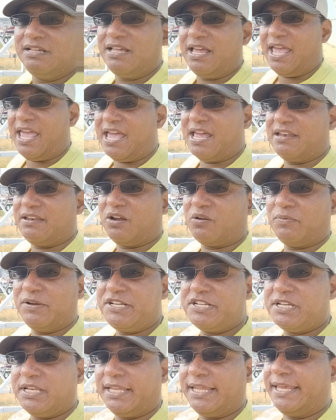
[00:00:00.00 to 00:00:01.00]
And
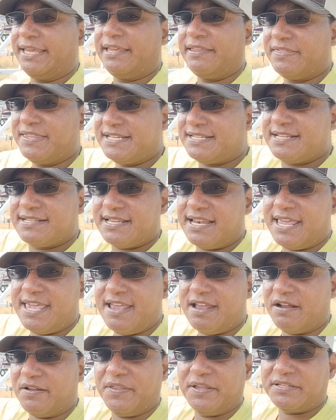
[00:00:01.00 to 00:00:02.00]
originally, this isn't
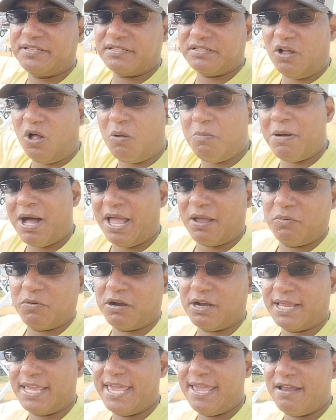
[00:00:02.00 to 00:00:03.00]
here. This is all my
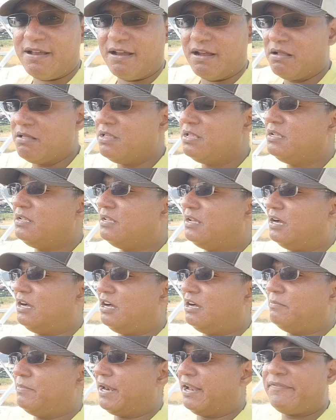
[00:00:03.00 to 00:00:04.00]
work here.
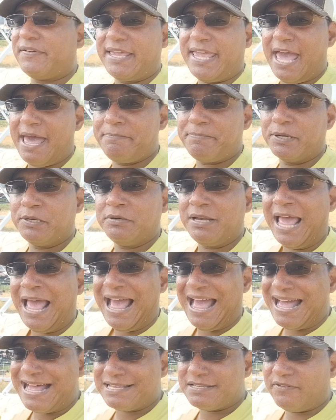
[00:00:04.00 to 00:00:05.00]
But every catboat
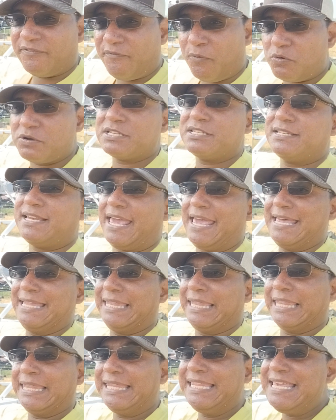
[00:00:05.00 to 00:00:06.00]
has a forestay at
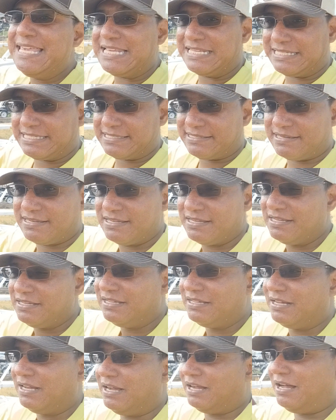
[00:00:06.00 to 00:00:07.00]
least.
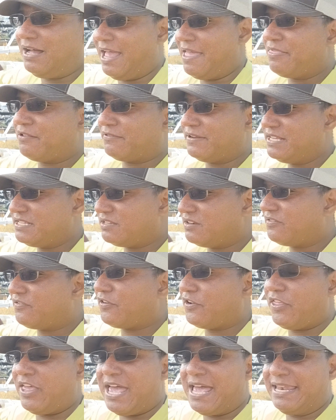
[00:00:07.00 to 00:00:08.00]
And the reason
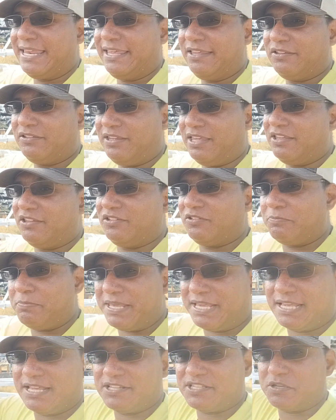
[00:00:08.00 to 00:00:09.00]
for that is
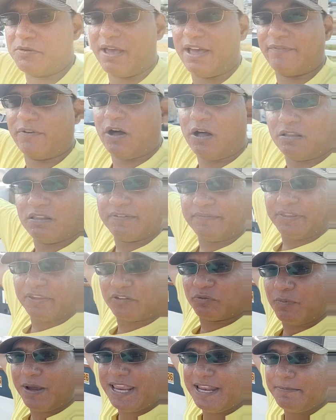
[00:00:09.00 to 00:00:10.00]
because you have all of
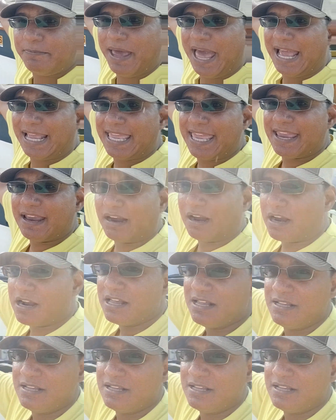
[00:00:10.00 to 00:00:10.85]
this weight back here